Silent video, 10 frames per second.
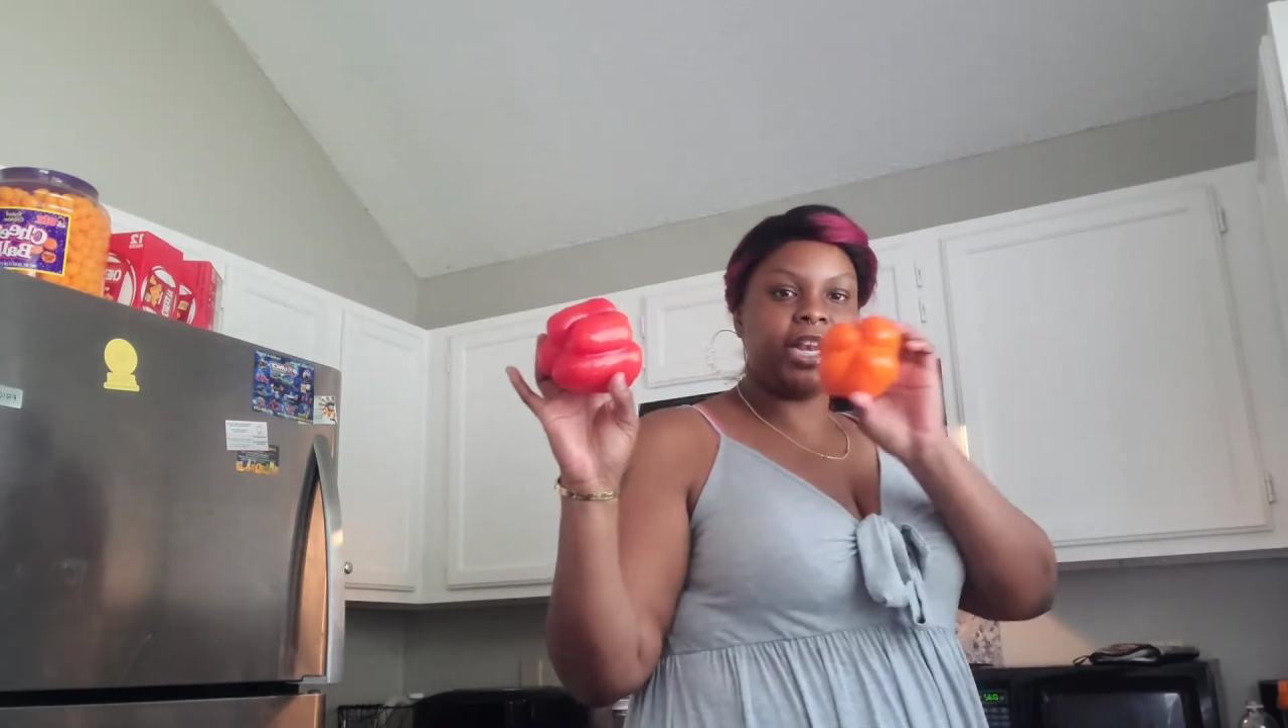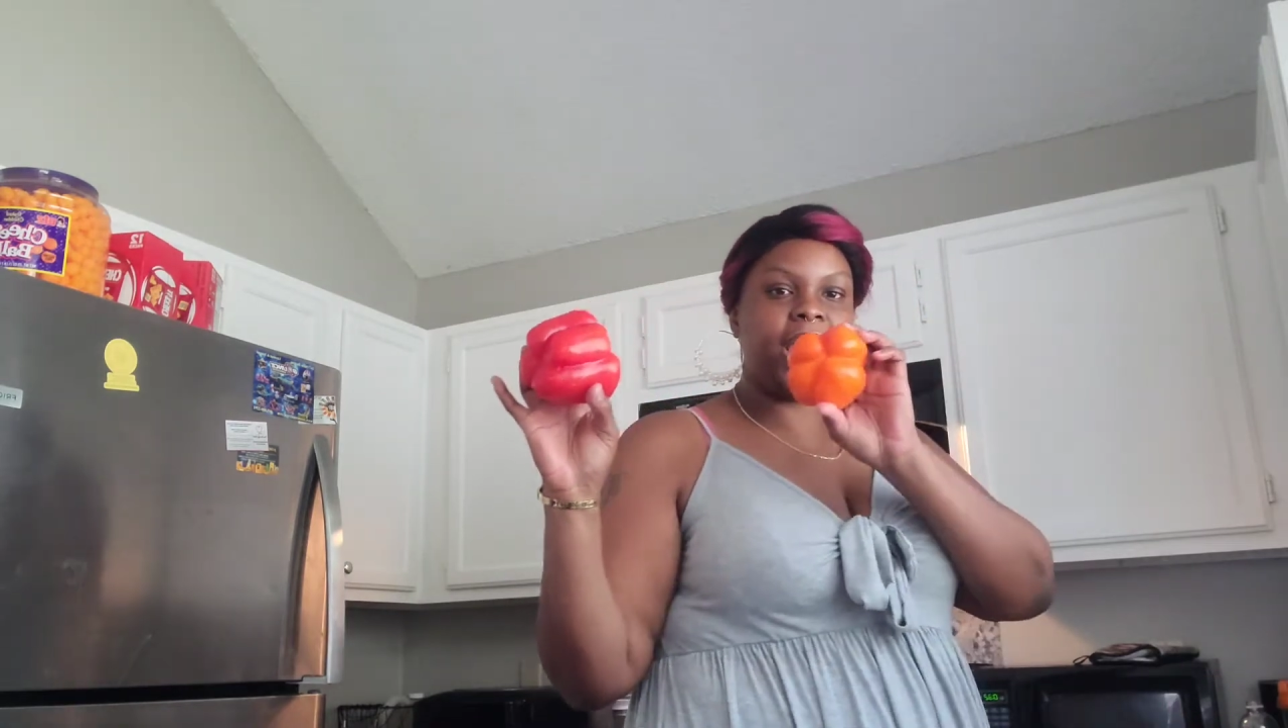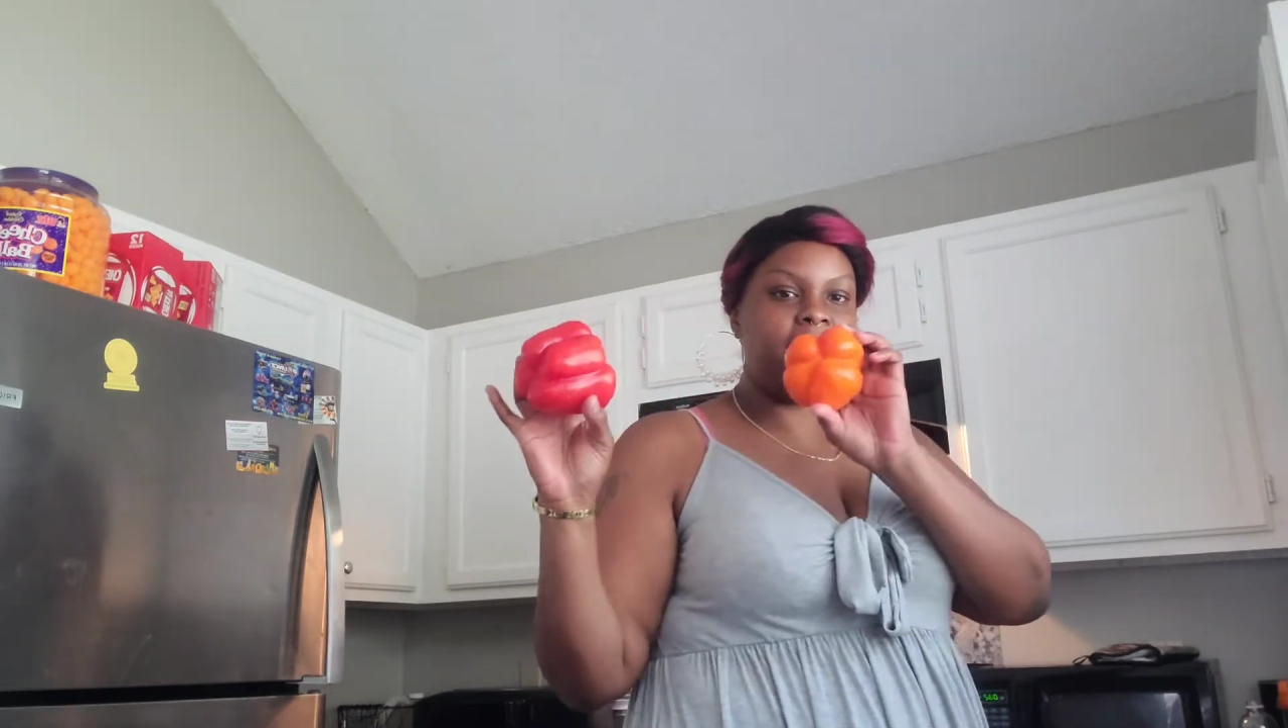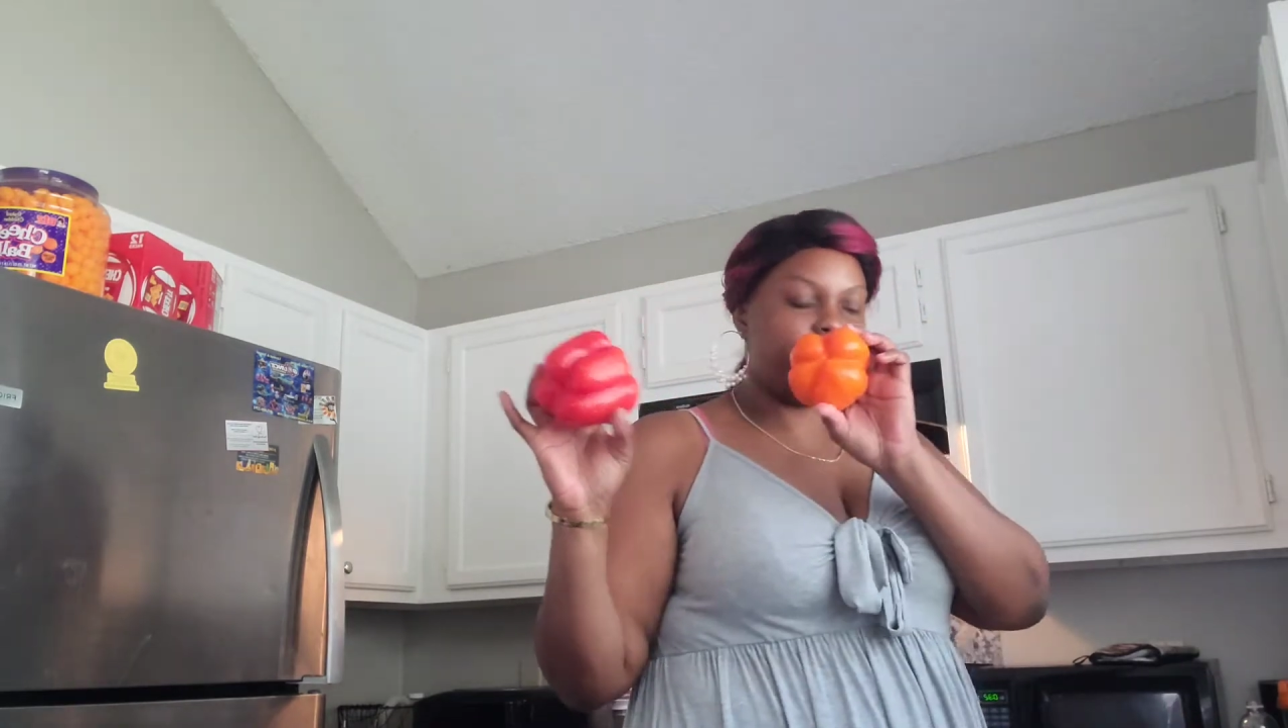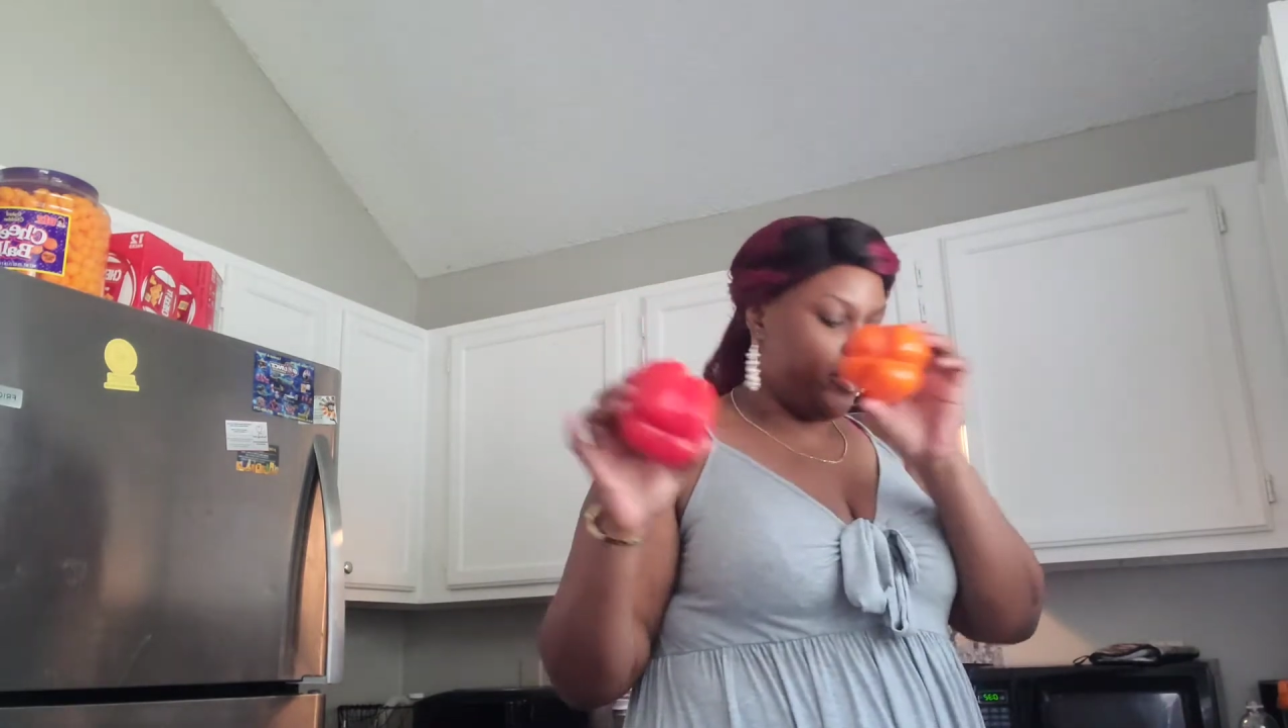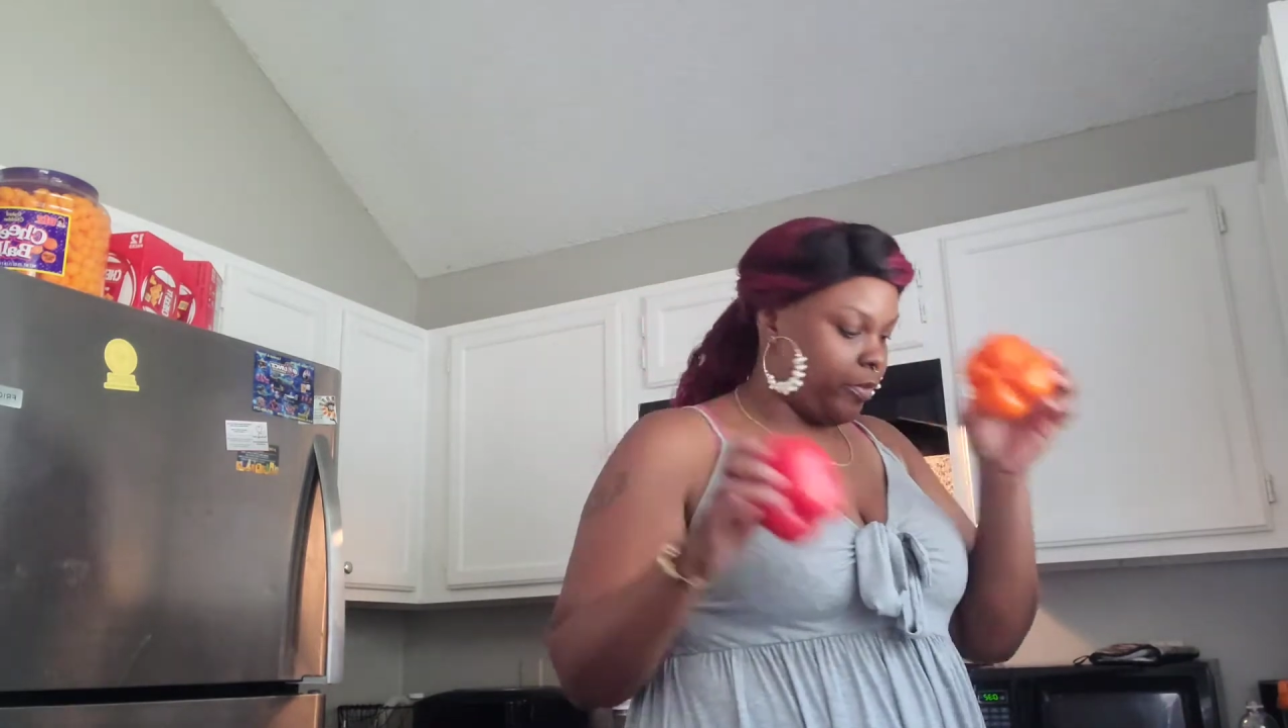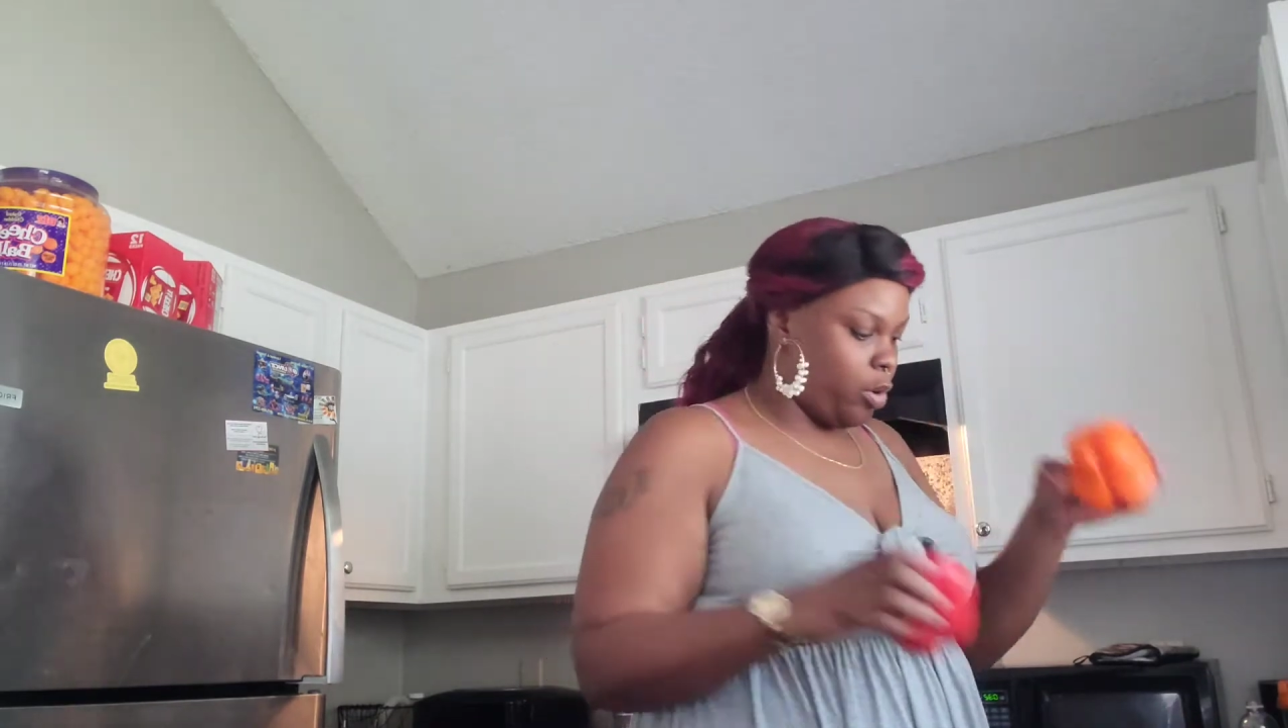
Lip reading: a half of an